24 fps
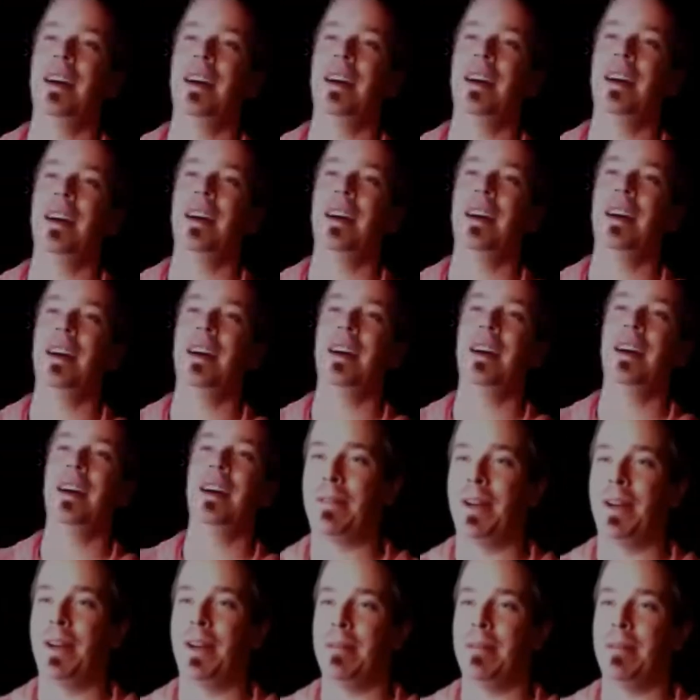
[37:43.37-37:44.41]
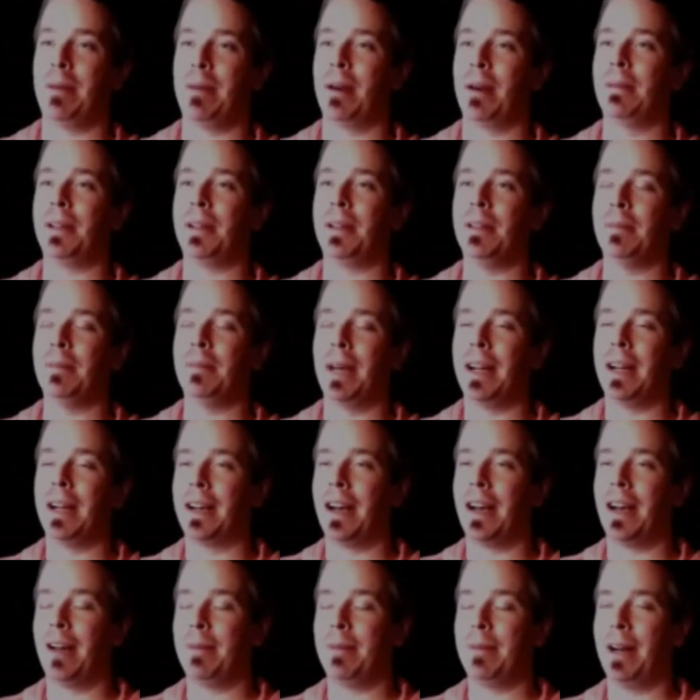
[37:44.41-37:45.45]
Mike from Everyday Barbecue made a
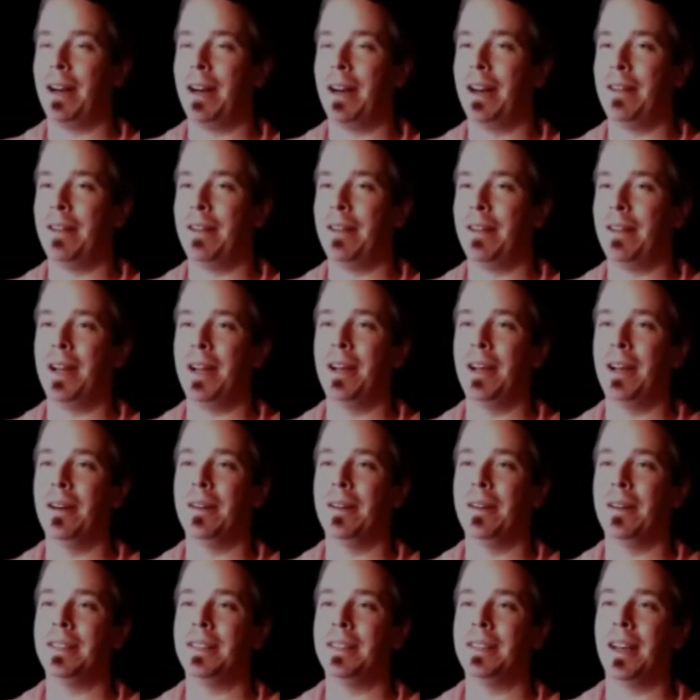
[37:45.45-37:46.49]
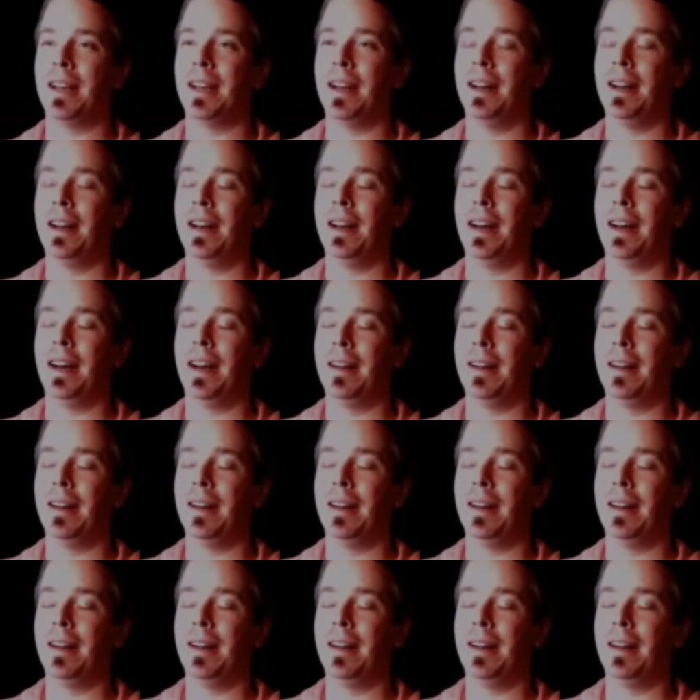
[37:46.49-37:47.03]
comment on that video. He said,